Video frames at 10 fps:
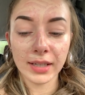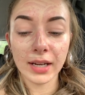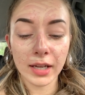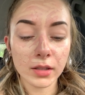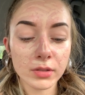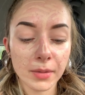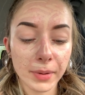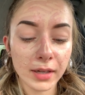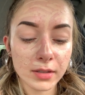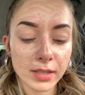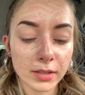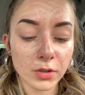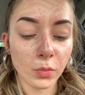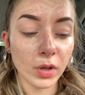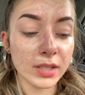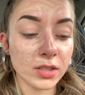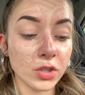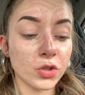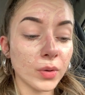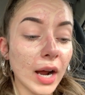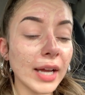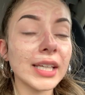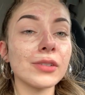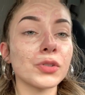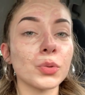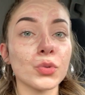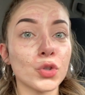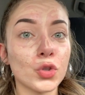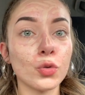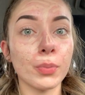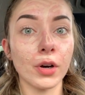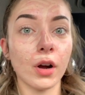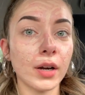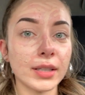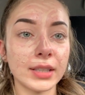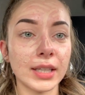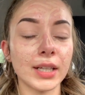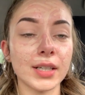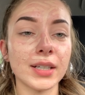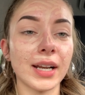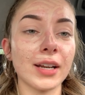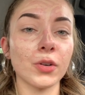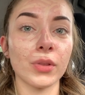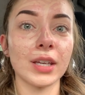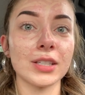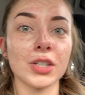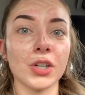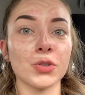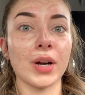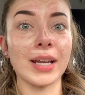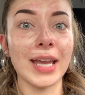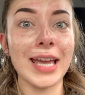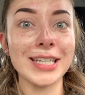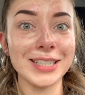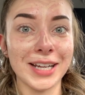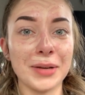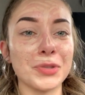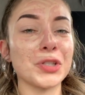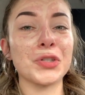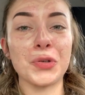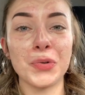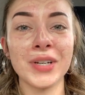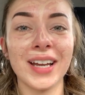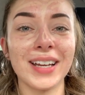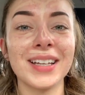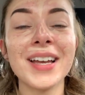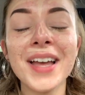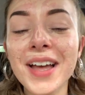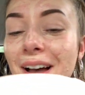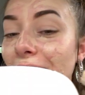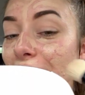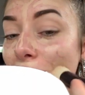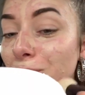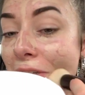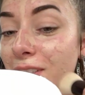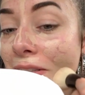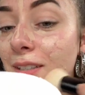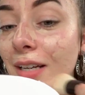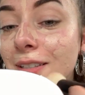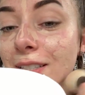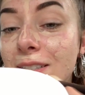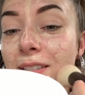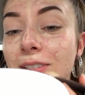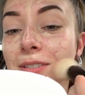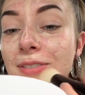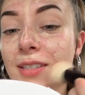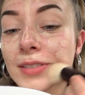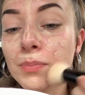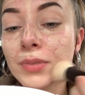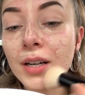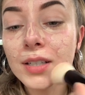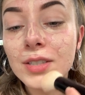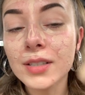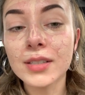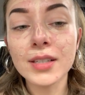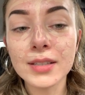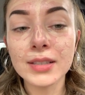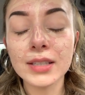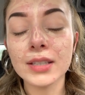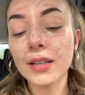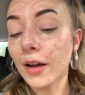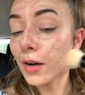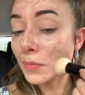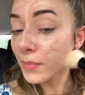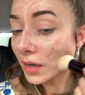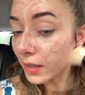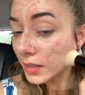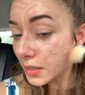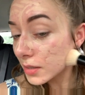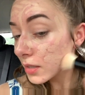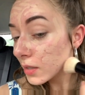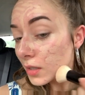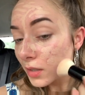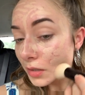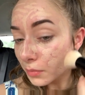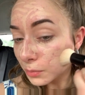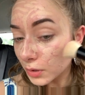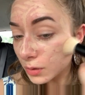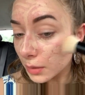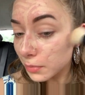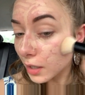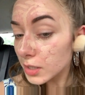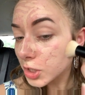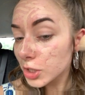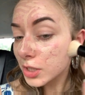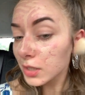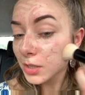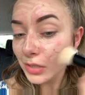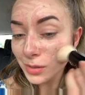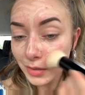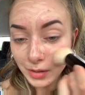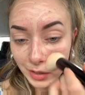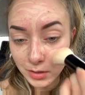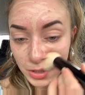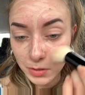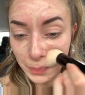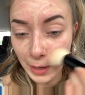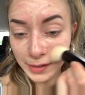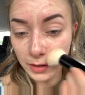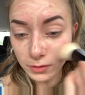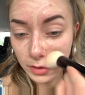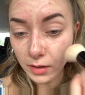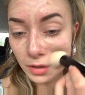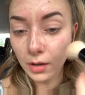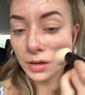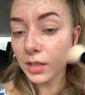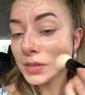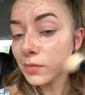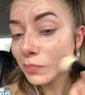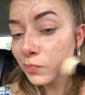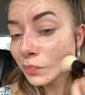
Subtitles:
and then I close it back because I don't want it to dry, even though it's super hot in here and I don't think it's gonna dry anytime soon. And then I just use this brush. This is the Merit Beauty brush, and just pack everything on.